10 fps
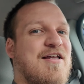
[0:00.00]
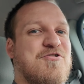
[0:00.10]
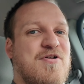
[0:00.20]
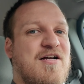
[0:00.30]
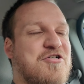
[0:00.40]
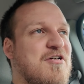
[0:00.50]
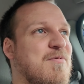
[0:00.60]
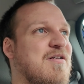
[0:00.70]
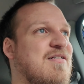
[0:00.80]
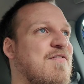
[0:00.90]
introduction to
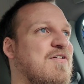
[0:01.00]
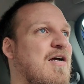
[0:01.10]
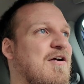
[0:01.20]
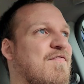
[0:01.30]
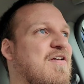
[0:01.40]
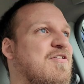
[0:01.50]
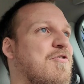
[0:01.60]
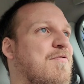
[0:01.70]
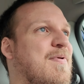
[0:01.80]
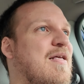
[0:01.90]
real estate photography. So
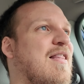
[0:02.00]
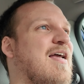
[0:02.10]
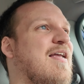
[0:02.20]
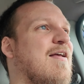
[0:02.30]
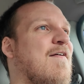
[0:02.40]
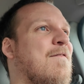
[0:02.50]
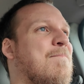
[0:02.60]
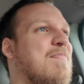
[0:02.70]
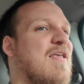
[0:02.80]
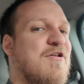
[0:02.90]
it'll be like
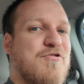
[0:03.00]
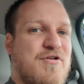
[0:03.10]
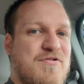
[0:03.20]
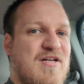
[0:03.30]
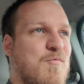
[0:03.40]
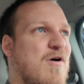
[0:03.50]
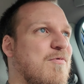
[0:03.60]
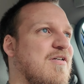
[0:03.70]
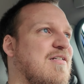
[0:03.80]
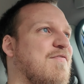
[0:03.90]
introducing what
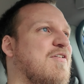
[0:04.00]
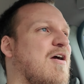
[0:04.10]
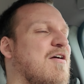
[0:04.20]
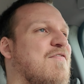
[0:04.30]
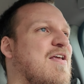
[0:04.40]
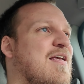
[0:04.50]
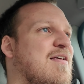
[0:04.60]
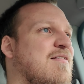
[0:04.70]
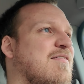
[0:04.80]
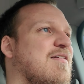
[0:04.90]
real estate photography
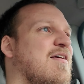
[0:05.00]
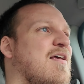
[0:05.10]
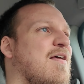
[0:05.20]
is,